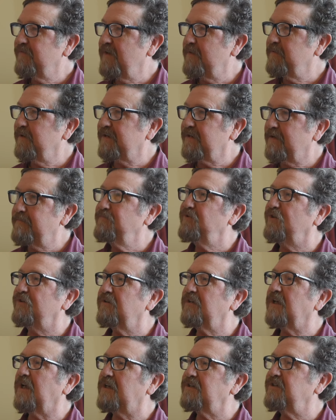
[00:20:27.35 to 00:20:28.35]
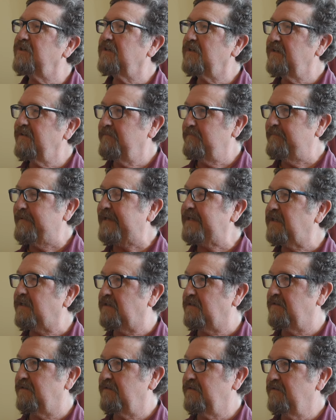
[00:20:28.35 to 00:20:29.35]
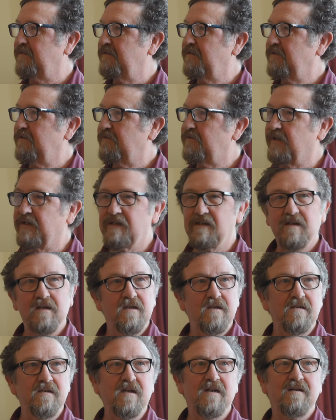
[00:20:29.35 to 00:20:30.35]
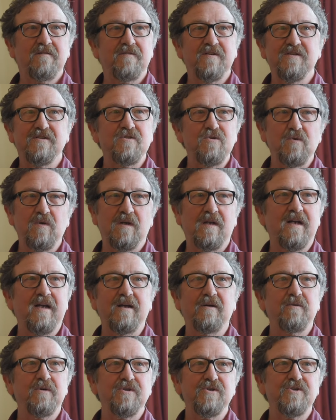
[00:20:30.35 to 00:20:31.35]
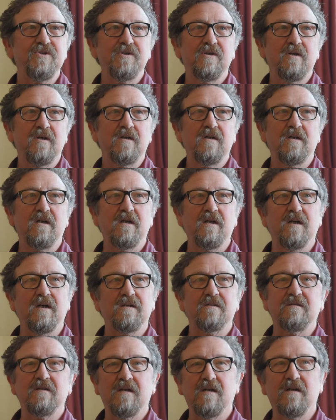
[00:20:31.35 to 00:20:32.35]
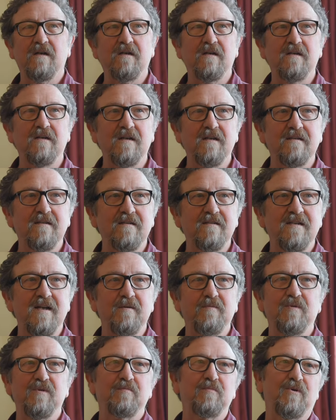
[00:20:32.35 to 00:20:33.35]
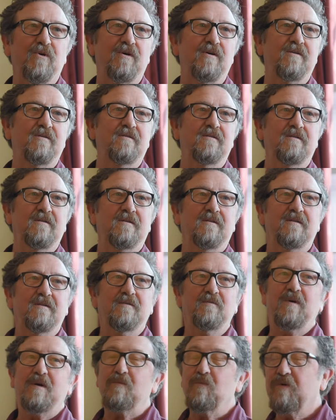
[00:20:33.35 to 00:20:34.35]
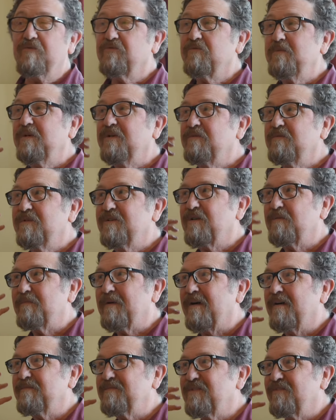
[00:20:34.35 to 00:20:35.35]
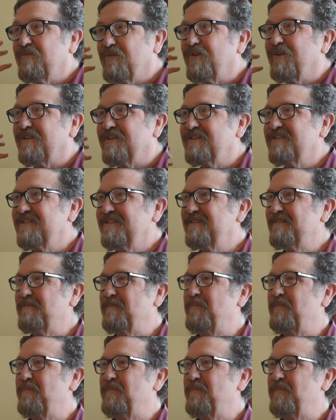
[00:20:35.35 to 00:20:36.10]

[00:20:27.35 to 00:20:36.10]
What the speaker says: They become neurologically embedded, right? None of us knew a language at the day we're born. We're familiar with our mom's voice.